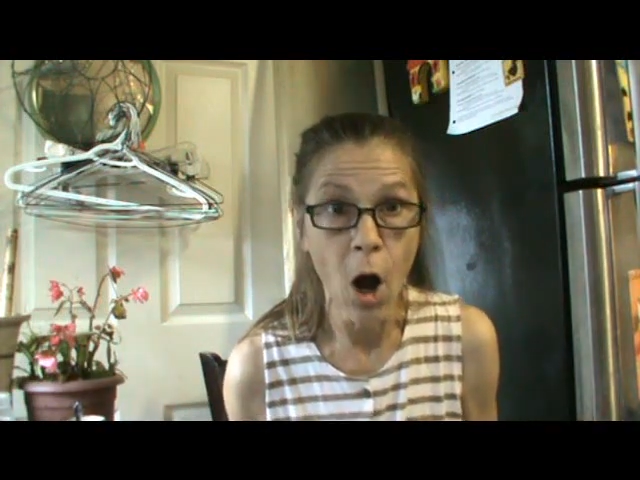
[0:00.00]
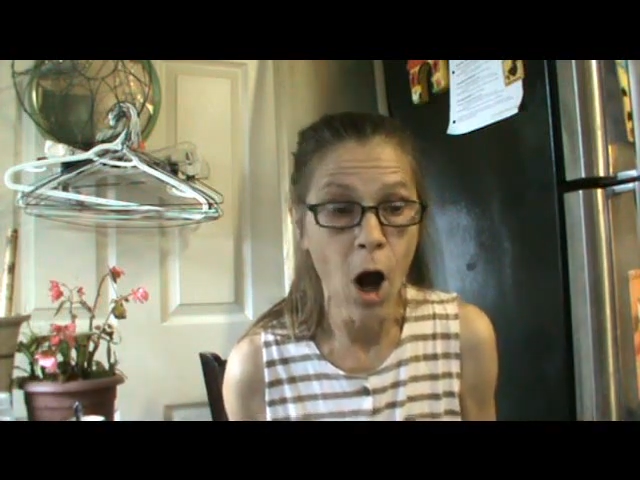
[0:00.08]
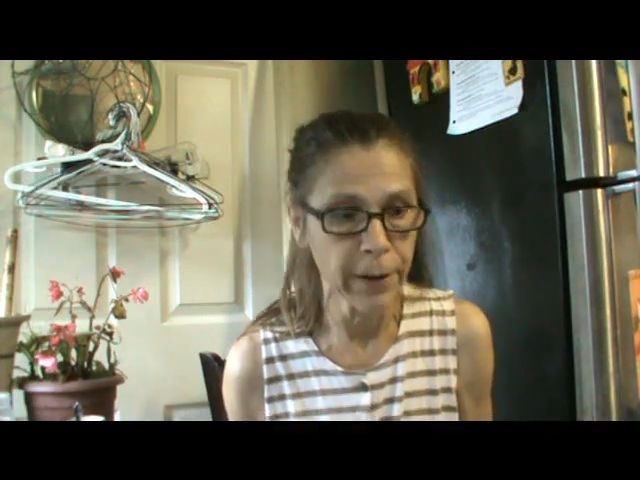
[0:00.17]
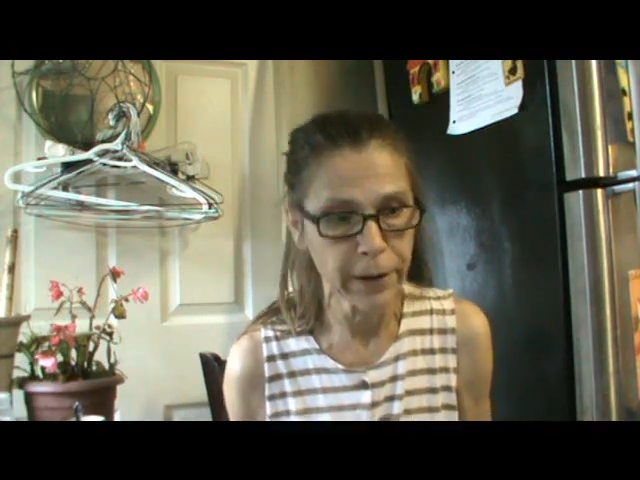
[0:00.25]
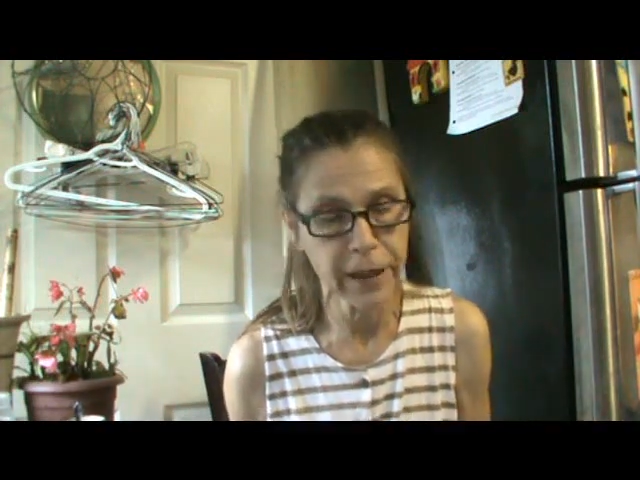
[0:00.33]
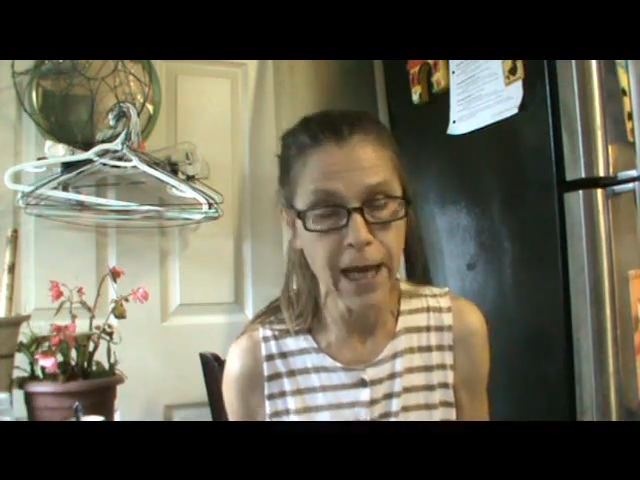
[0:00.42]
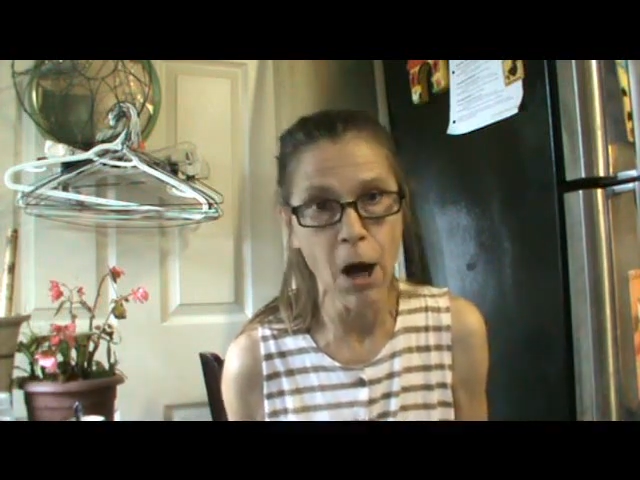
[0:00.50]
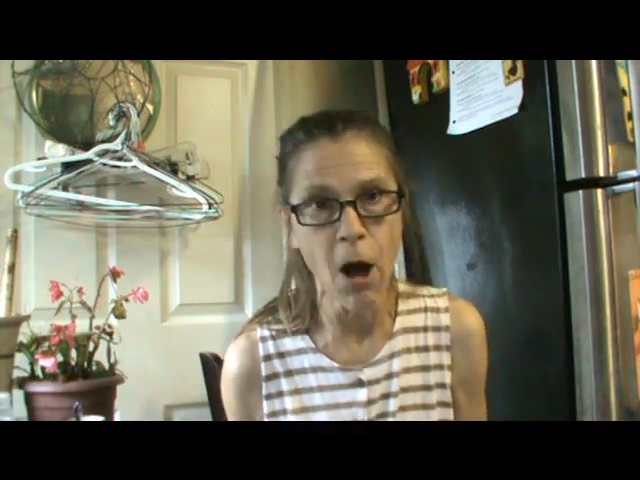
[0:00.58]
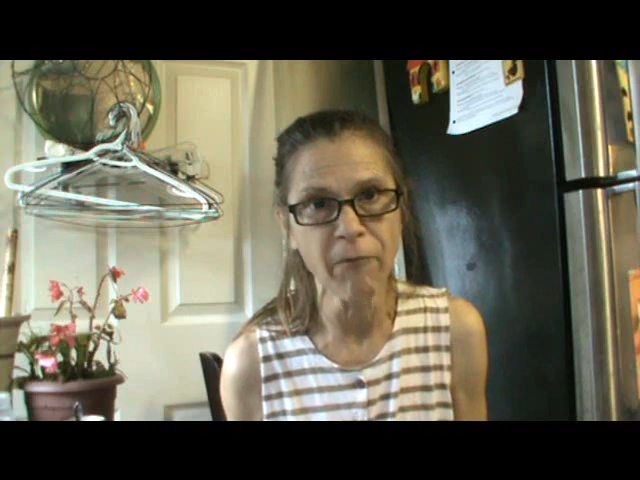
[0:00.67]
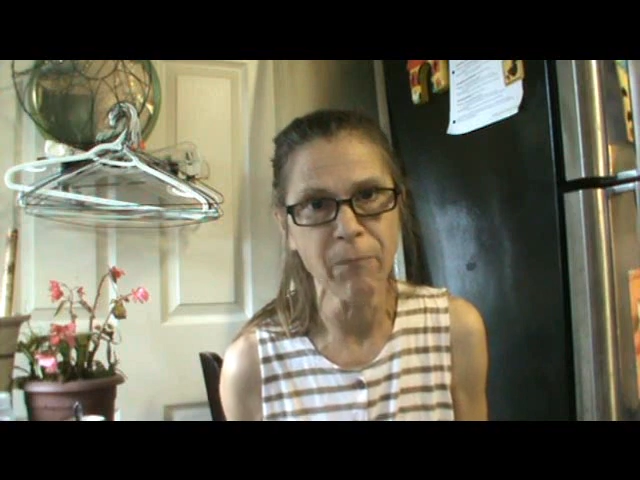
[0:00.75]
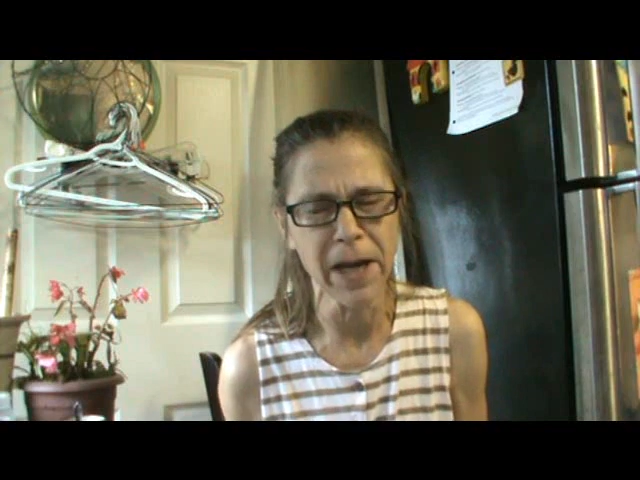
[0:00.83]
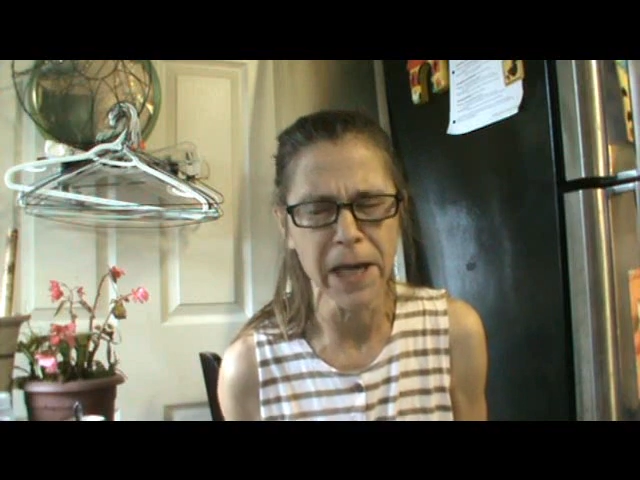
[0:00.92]
on Get
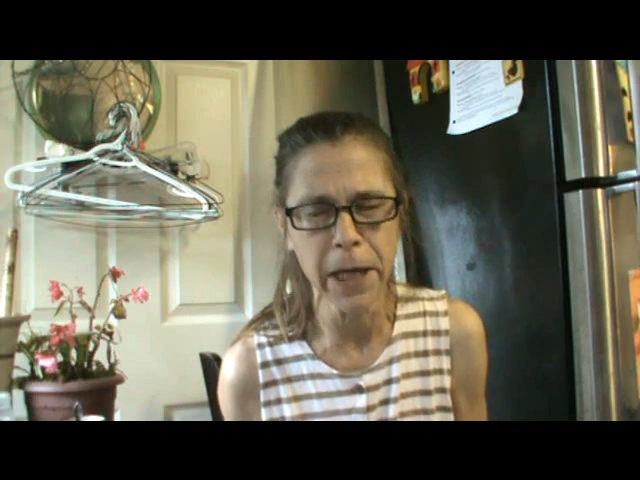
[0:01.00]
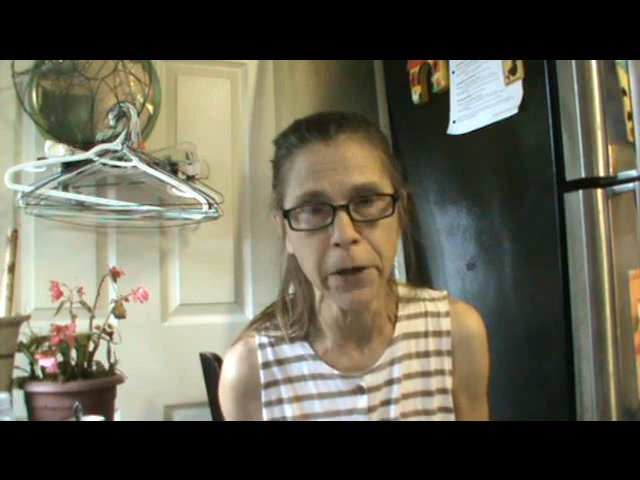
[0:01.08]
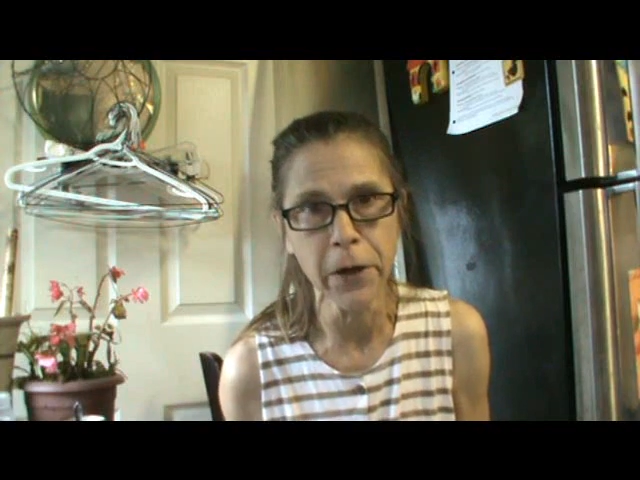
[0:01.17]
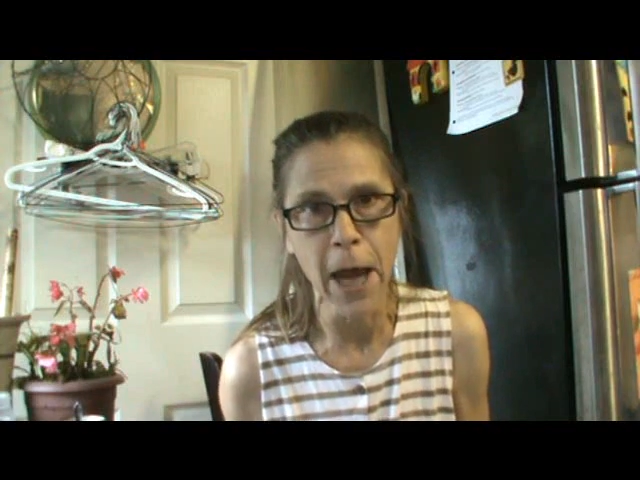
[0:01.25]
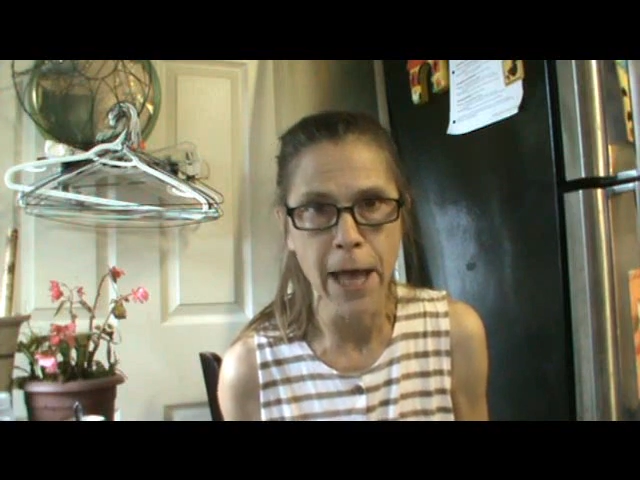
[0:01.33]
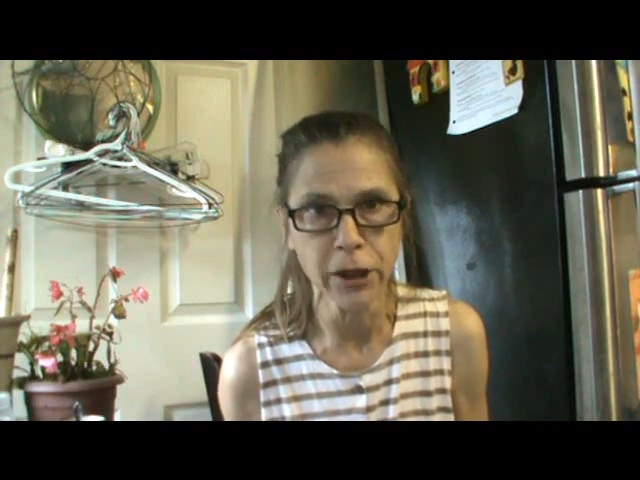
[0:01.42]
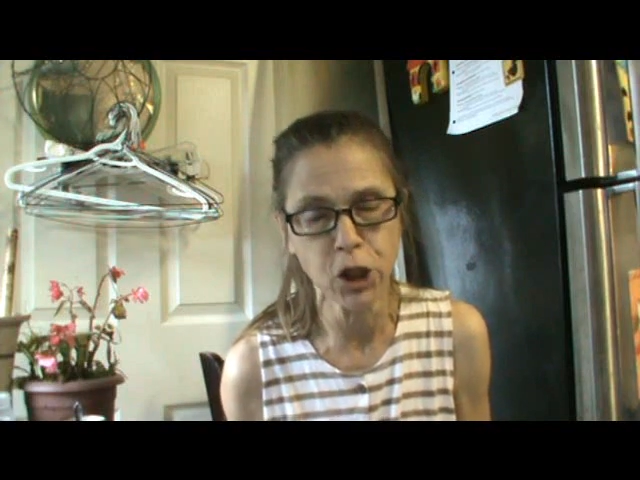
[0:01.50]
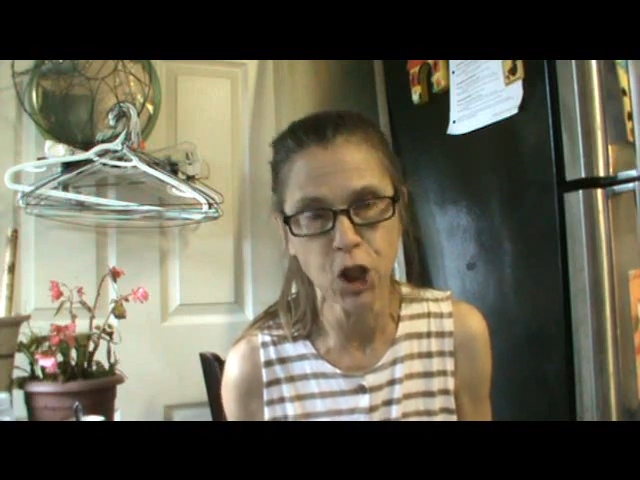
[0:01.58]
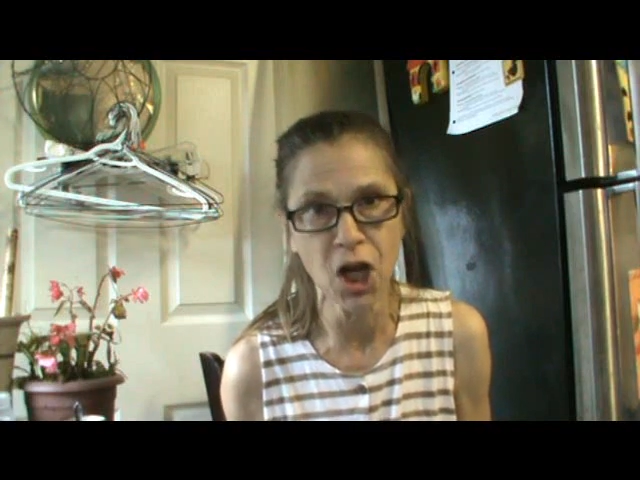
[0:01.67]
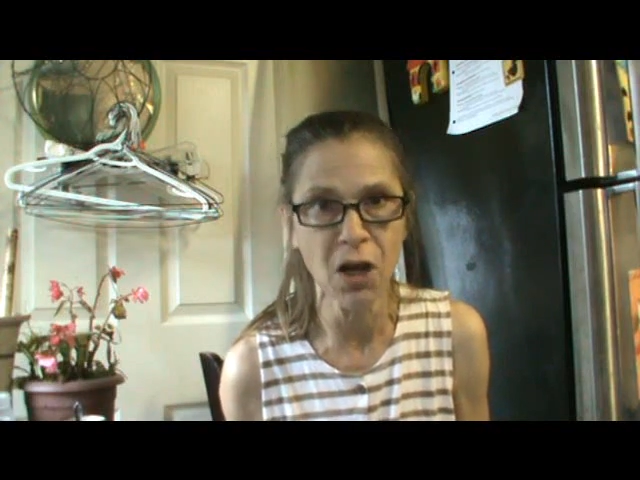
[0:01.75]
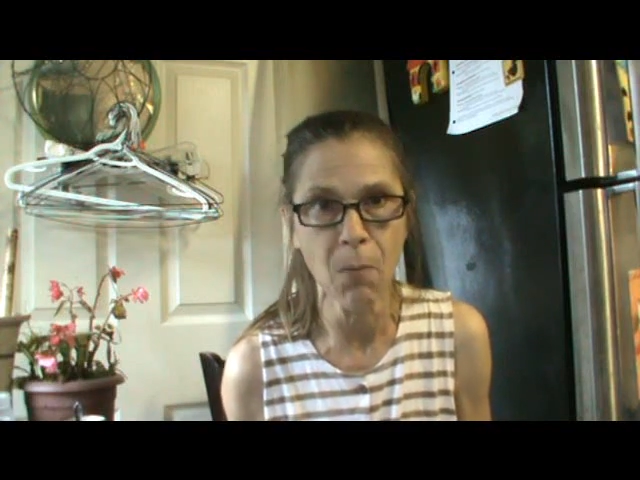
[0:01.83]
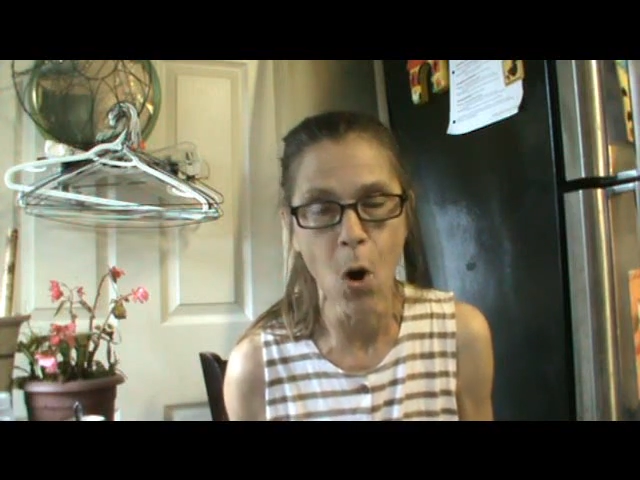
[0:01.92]
Off My Internet,
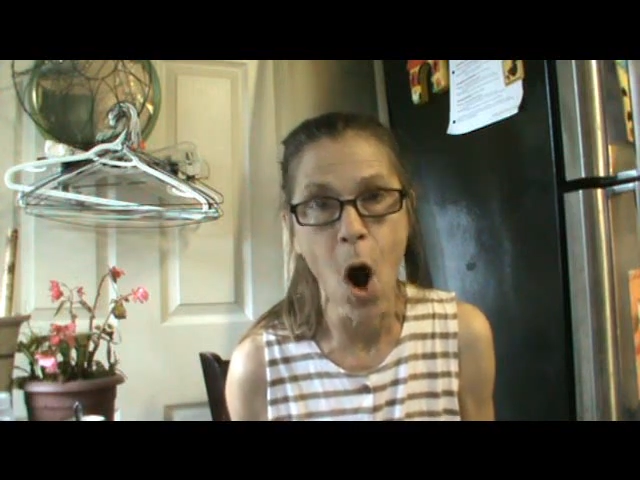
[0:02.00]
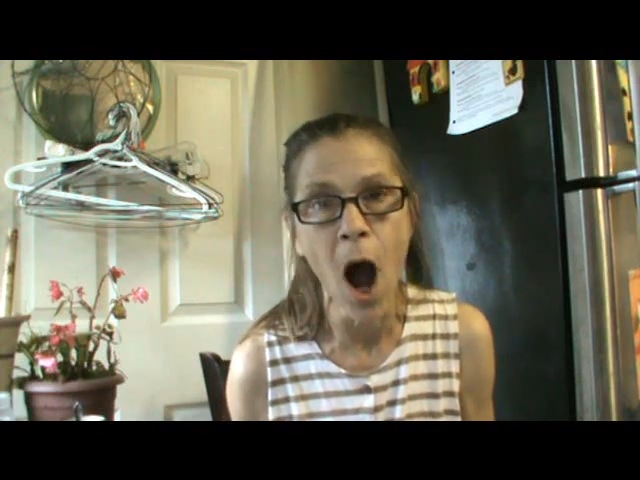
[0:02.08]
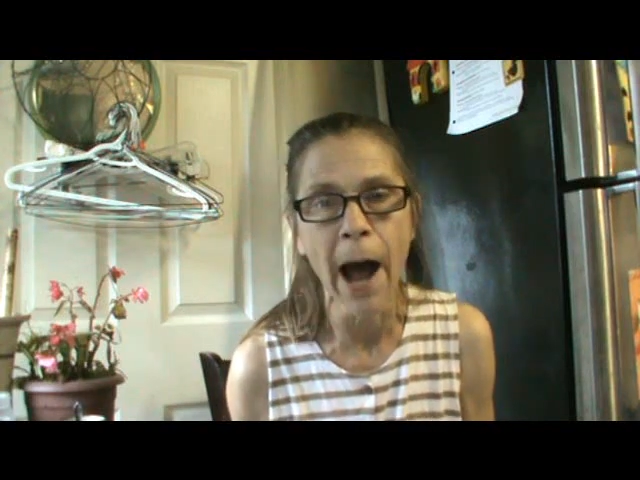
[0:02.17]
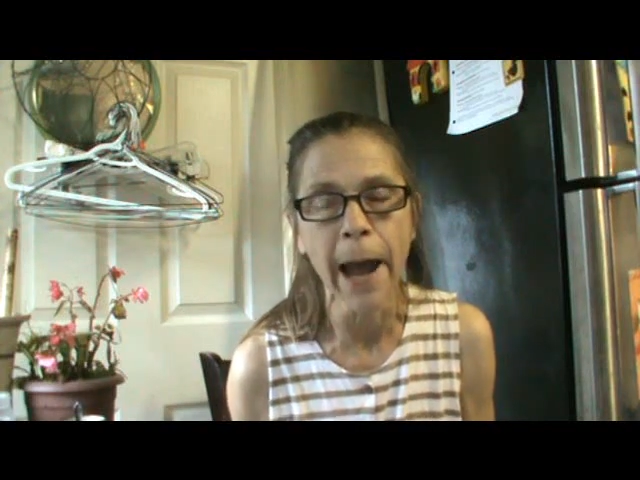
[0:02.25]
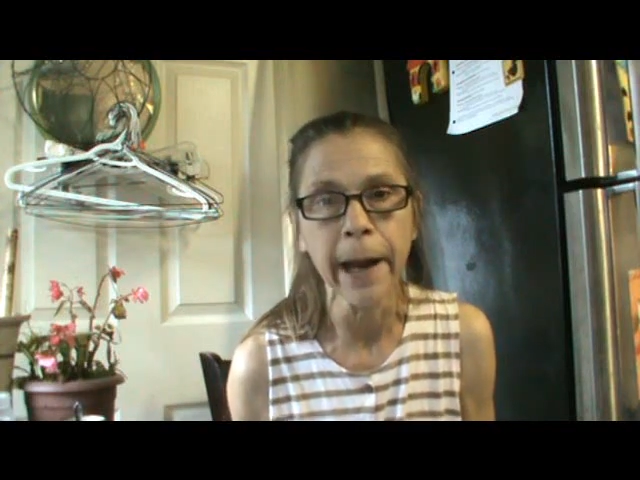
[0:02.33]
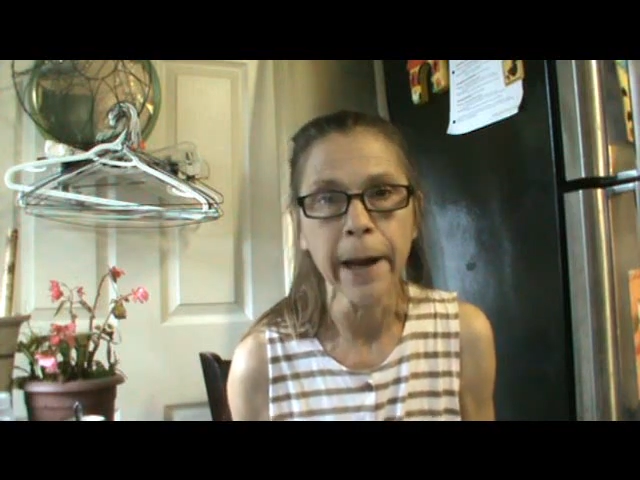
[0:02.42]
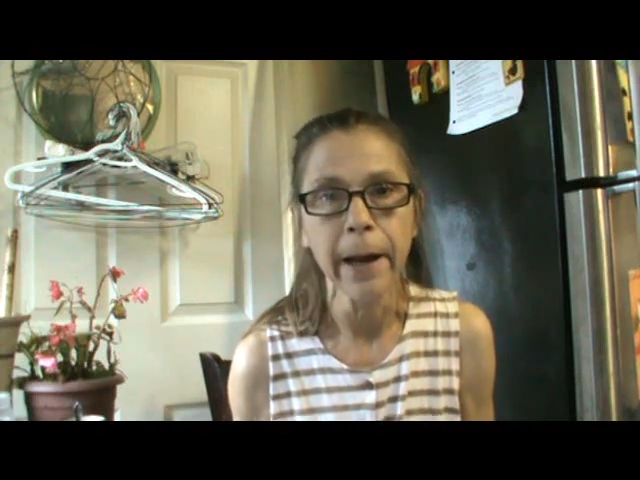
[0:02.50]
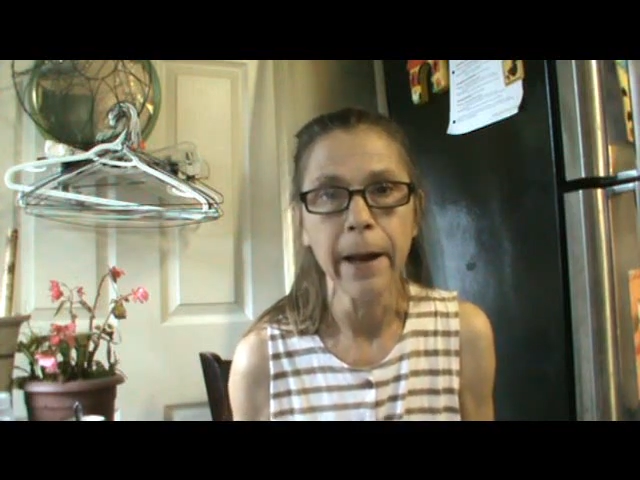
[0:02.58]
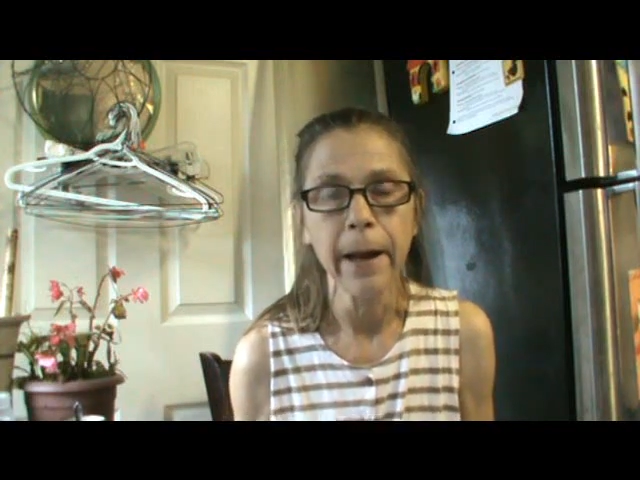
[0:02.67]
GMOI,